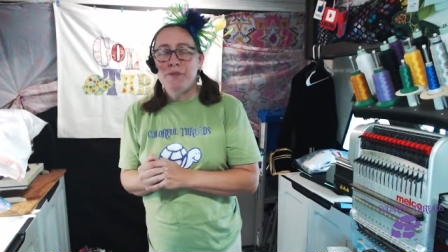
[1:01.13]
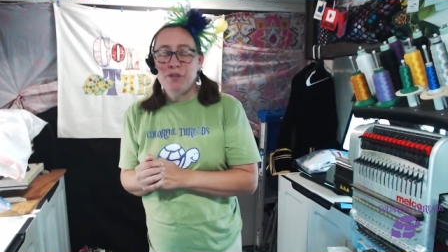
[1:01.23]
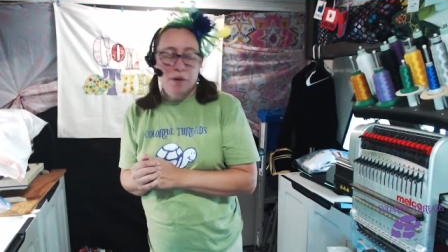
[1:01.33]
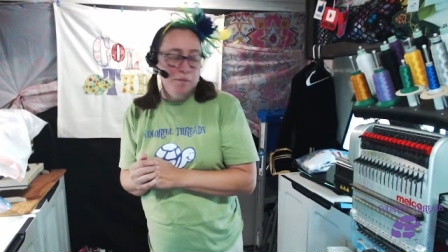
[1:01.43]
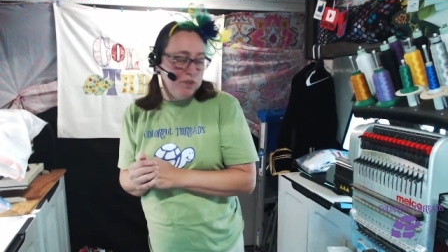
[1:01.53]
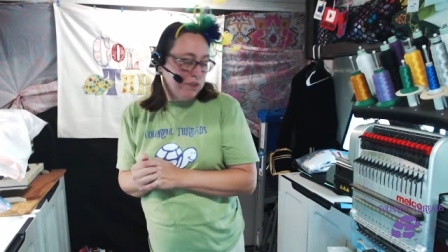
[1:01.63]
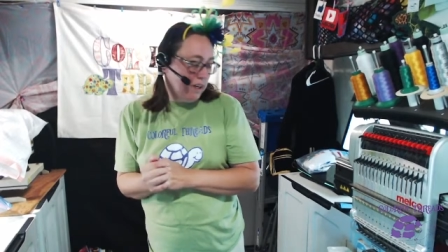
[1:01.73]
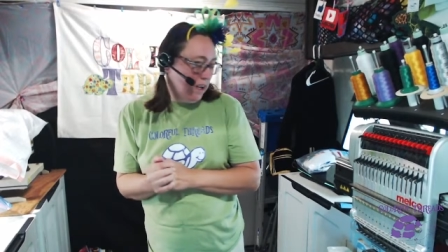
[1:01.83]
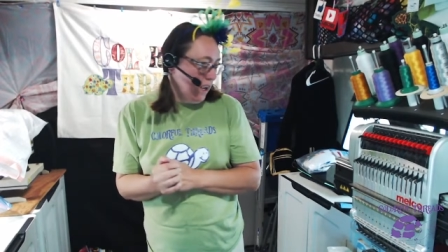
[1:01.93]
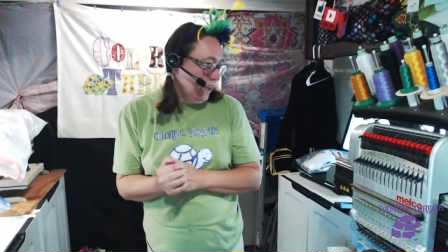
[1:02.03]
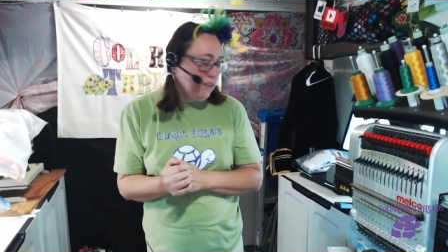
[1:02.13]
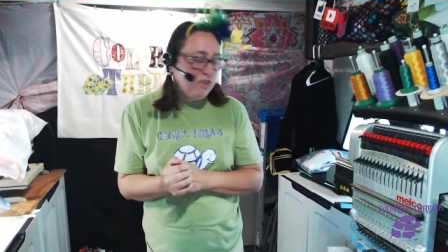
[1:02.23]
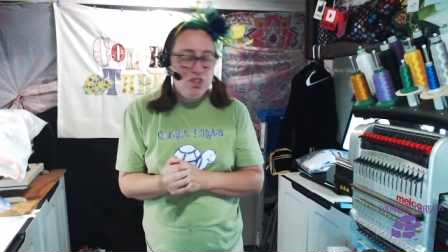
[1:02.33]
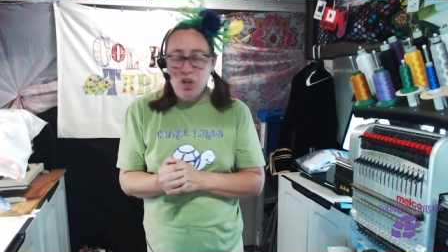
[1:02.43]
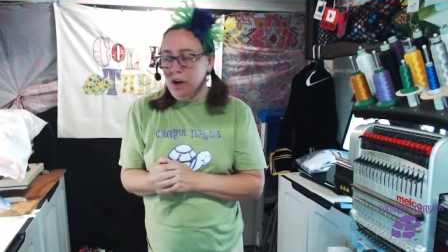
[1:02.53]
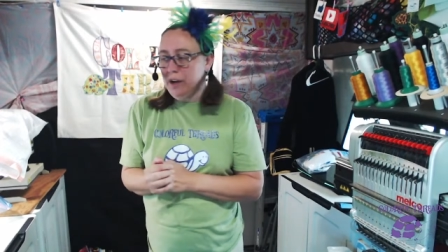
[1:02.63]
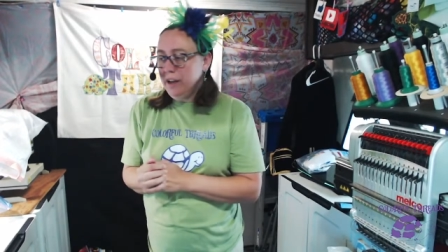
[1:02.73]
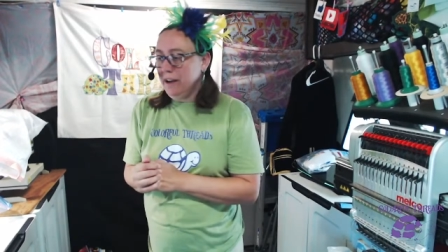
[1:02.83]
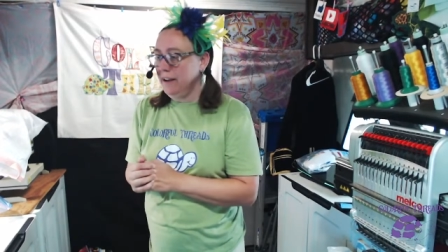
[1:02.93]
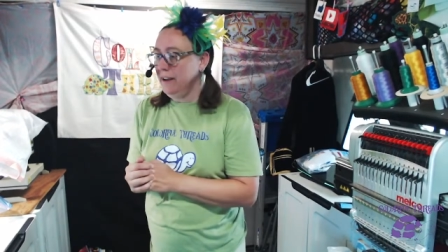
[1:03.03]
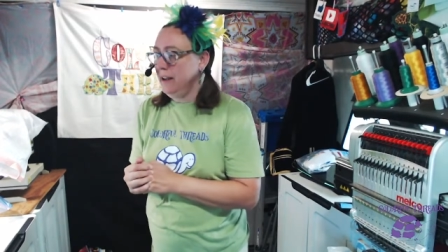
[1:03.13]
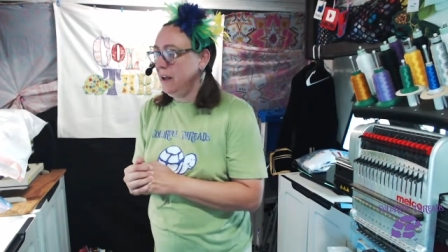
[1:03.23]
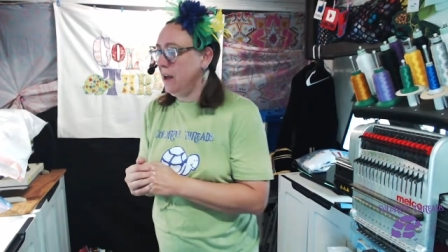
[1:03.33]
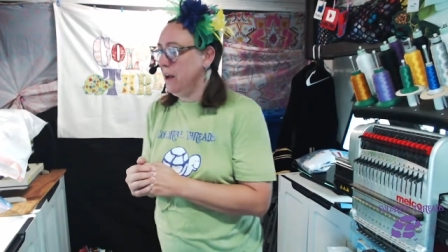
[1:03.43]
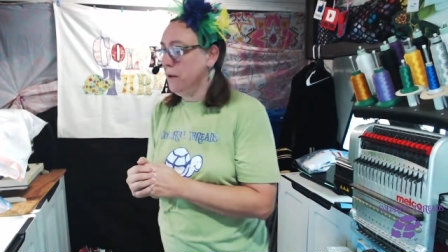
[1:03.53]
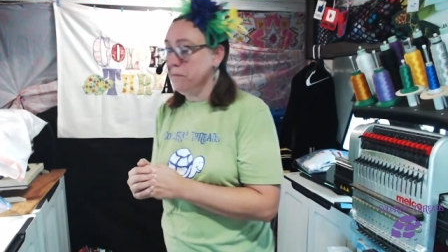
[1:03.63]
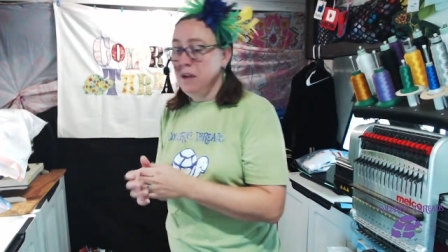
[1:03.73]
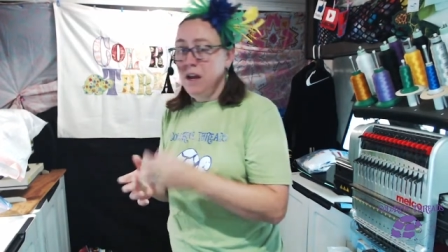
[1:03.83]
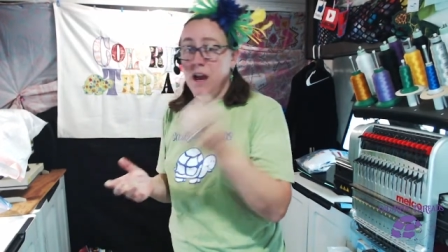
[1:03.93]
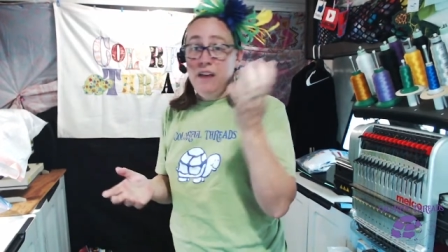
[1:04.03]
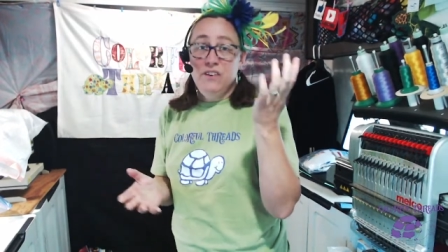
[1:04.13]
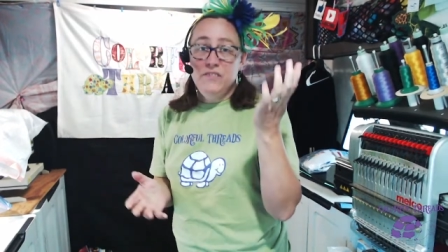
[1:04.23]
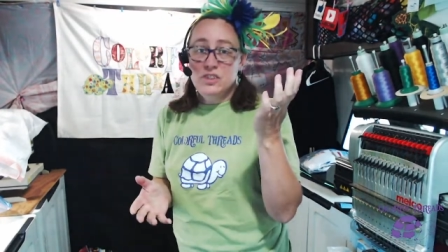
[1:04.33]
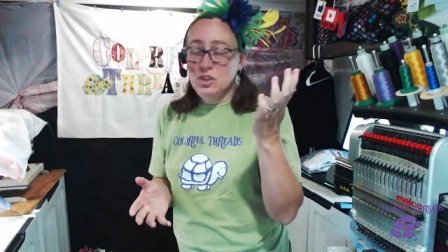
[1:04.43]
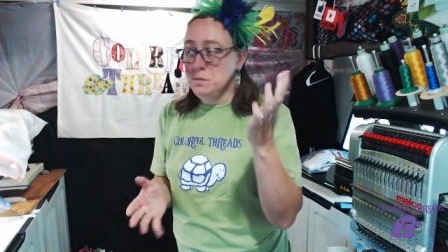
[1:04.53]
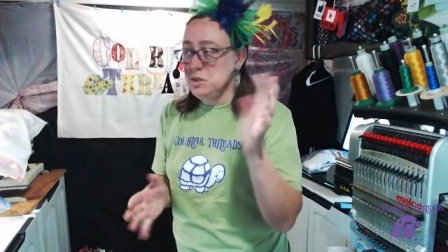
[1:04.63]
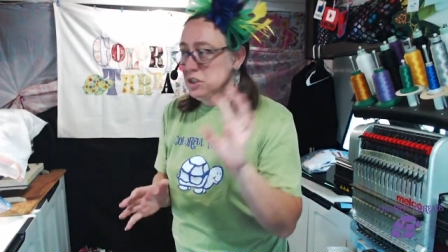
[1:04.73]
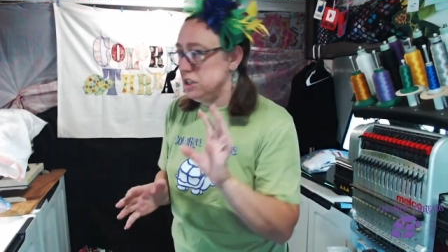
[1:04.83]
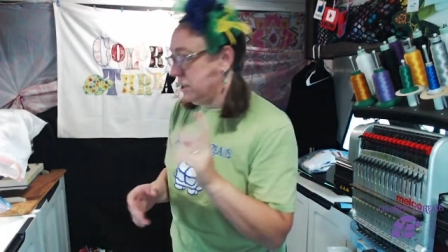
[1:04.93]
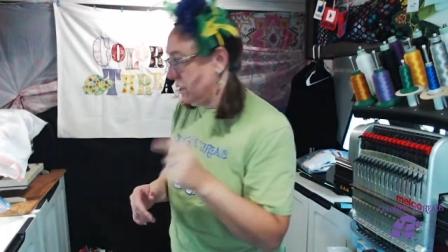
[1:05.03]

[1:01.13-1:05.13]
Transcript: so I'm just gonna get started. Um, I haven't even turned the machine on